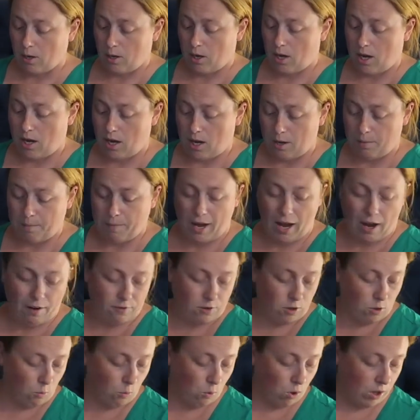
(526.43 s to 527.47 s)

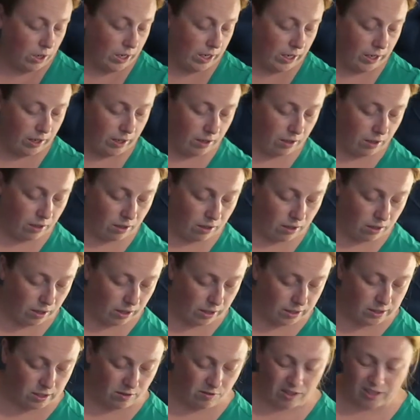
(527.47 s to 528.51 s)
after working
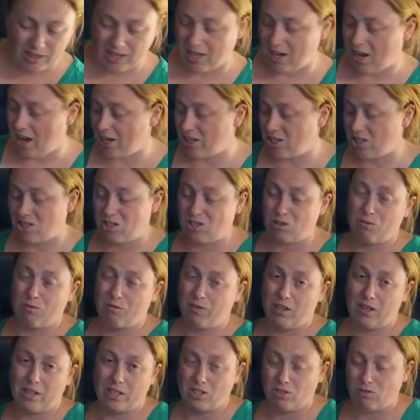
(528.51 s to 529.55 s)
and stuff like that, I just don't
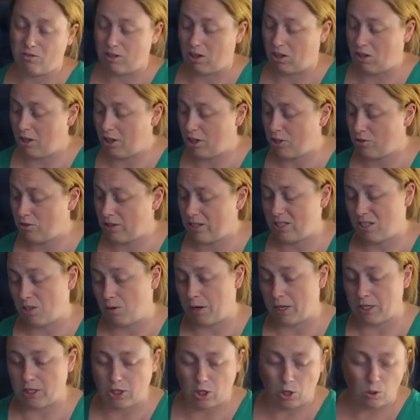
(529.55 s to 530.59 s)
feel like doing the laundry, so
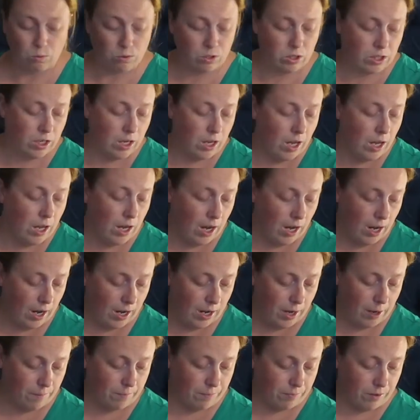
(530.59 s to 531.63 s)
I don't.
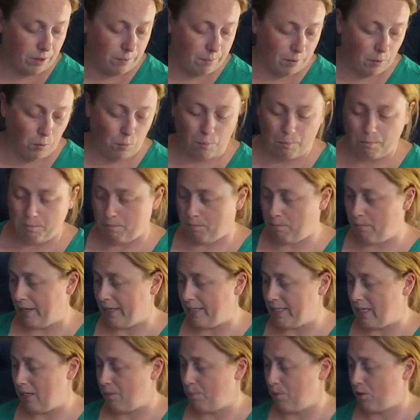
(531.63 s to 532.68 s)
But my
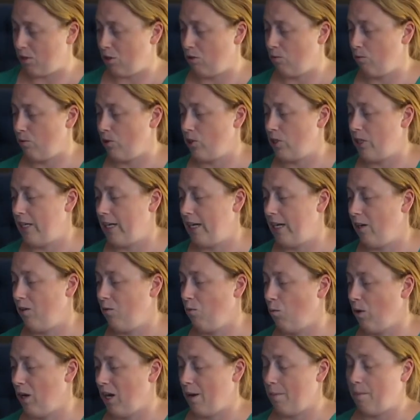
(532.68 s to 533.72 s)
typical
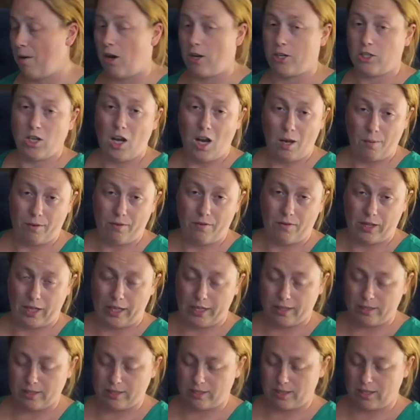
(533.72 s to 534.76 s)
routine when I'm on top of
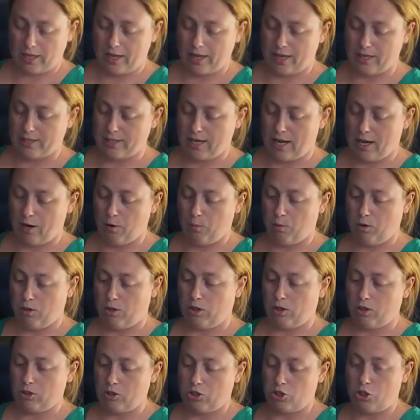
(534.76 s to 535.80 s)
things is I
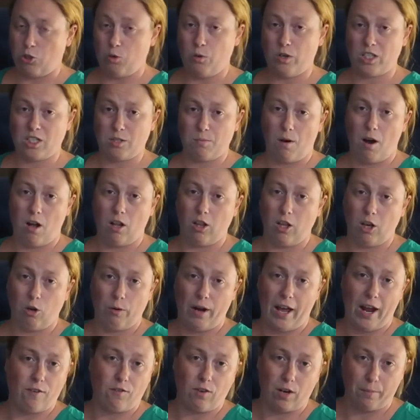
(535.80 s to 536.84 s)
will do a small load
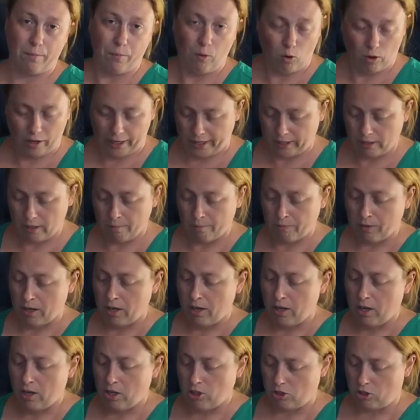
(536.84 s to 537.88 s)
every morning.
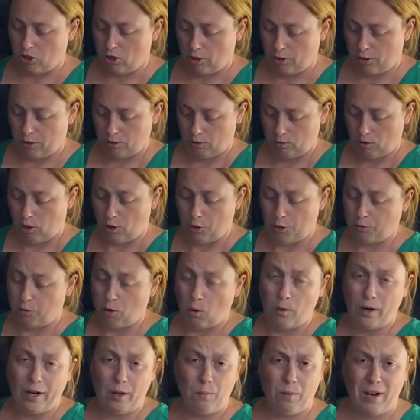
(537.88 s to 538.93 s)
So I'll
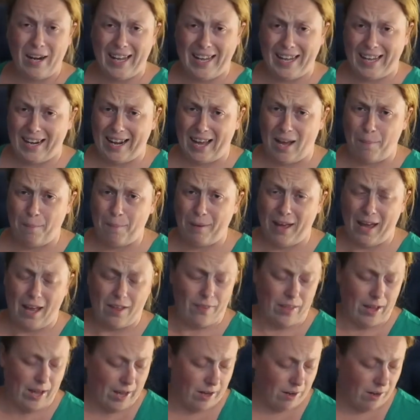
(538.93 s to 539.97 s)
throw it in when I get up, and
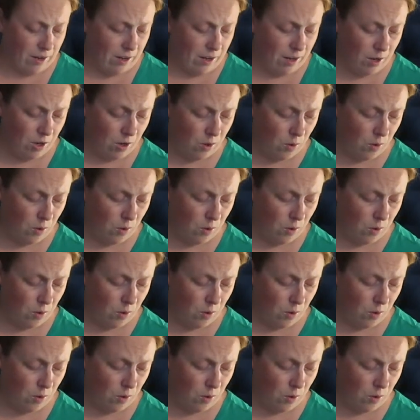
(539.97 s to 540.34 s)
then